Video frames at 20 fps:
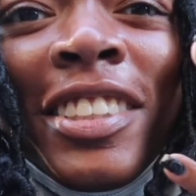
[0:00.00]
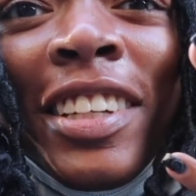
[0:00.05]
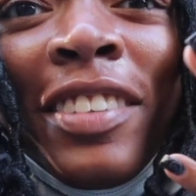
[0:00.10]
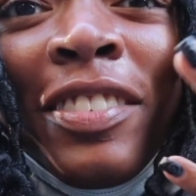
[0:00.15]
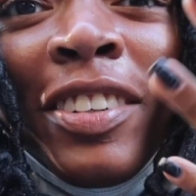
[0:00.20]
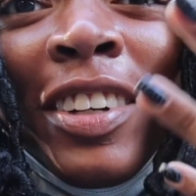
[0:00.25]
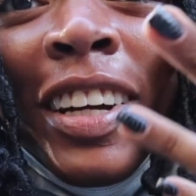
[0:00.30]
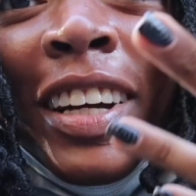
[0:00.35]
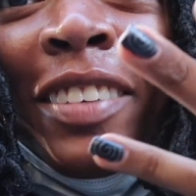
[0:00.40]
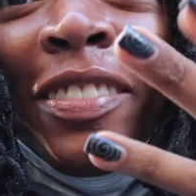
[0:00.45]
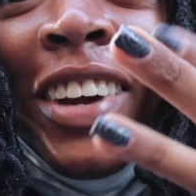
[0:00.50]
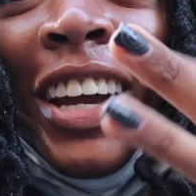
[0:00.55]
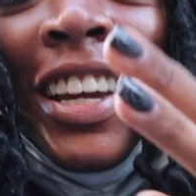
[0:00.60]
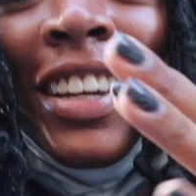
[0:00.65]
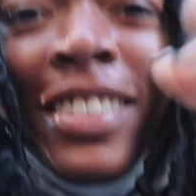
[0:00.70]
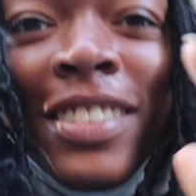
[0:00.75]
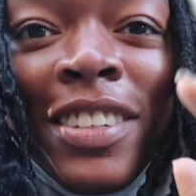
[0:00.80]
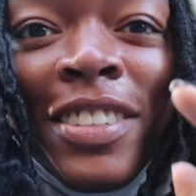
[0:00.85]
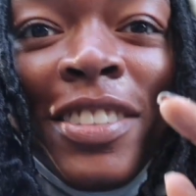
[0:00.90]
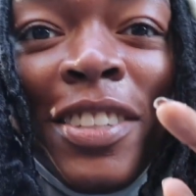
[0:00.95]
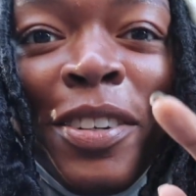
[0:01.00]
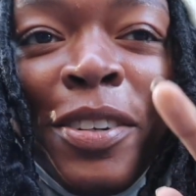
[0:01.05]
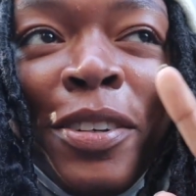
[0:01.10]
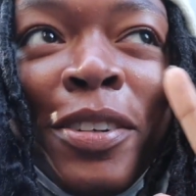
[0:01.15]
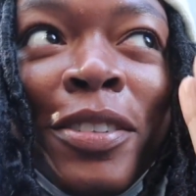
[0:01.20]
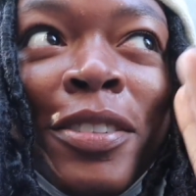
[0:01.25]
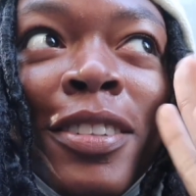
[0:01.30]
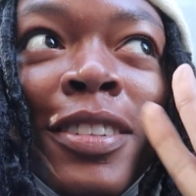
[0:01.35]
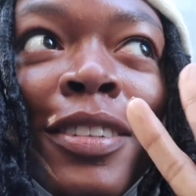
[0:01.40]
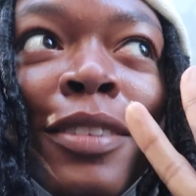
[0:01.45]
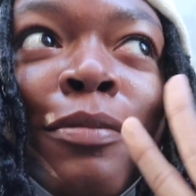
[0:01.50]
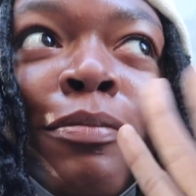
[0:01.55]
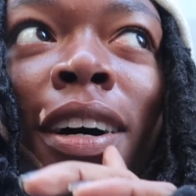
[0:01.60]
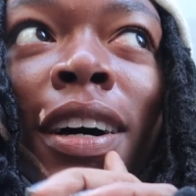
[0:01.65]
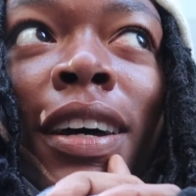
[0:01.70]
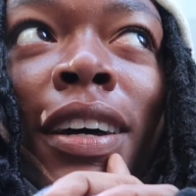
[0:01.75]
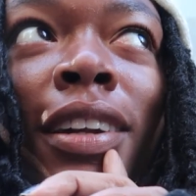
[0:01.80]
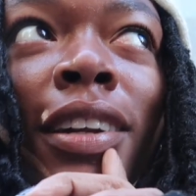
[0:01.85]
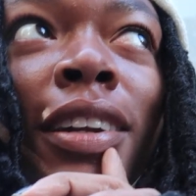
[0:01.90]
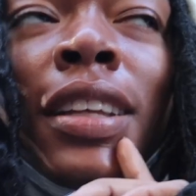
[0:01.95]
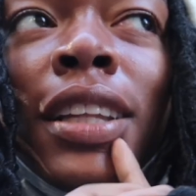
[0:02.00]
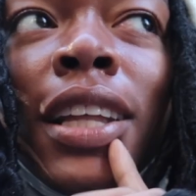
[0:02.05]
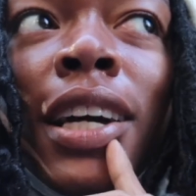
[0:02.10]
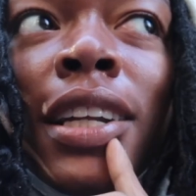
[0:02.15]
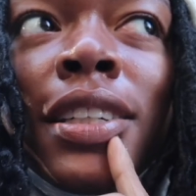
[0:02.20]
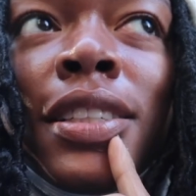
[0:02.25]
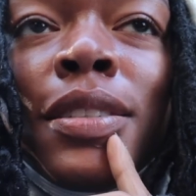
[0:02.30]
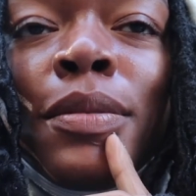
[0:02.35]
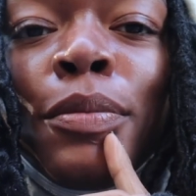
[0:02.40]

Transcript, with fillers: shivering. My hands are so cold. But the line is